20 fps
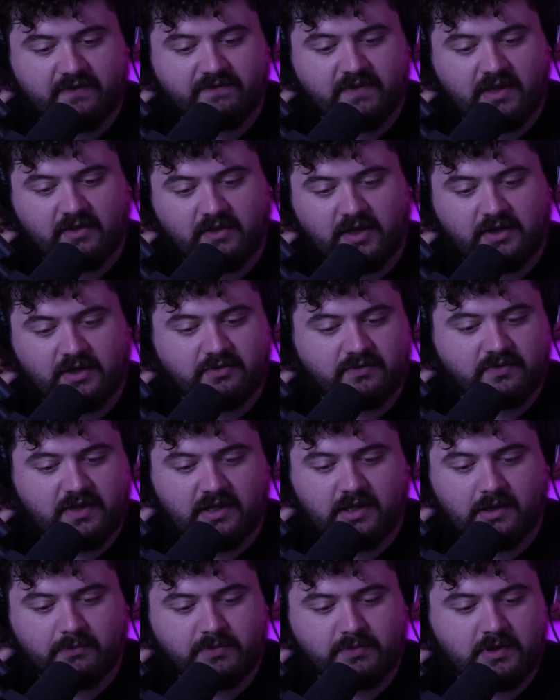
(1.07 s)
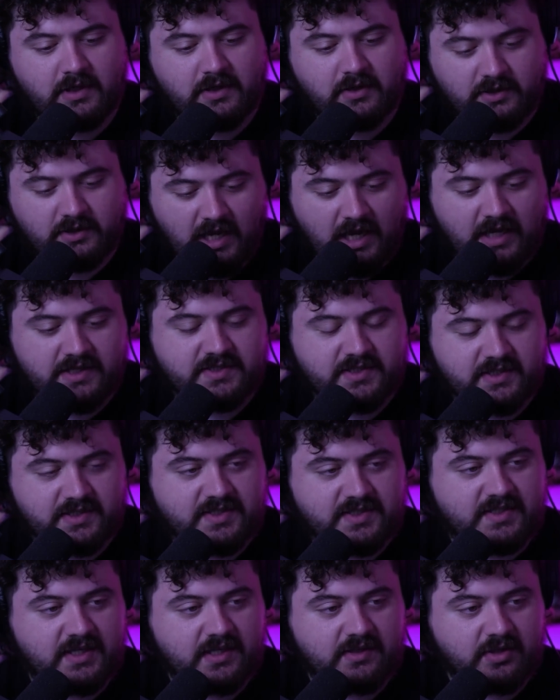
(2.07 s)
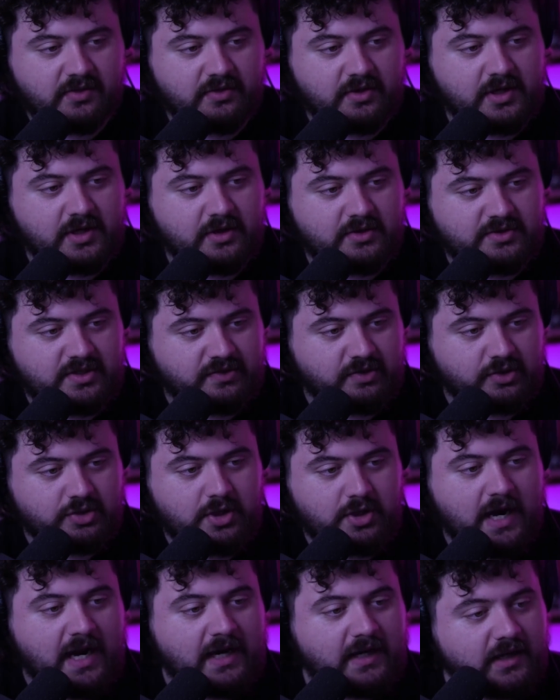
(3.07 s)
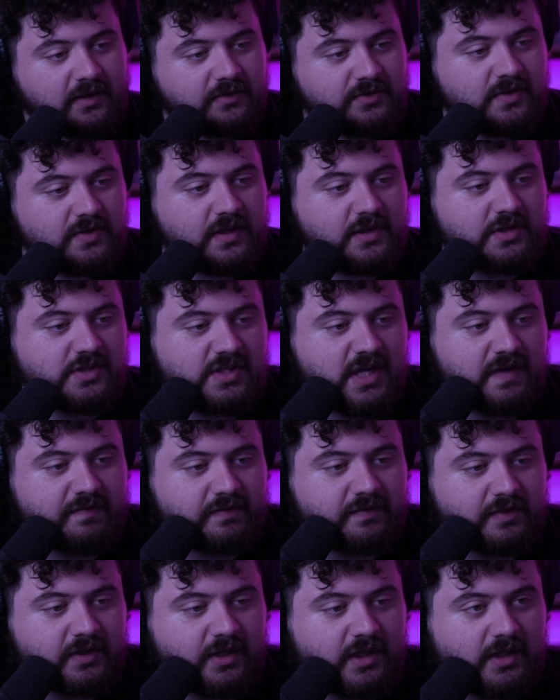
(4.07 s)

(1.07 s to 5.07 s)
that like that constant scent on their ears that they're tracking, so they just never forget.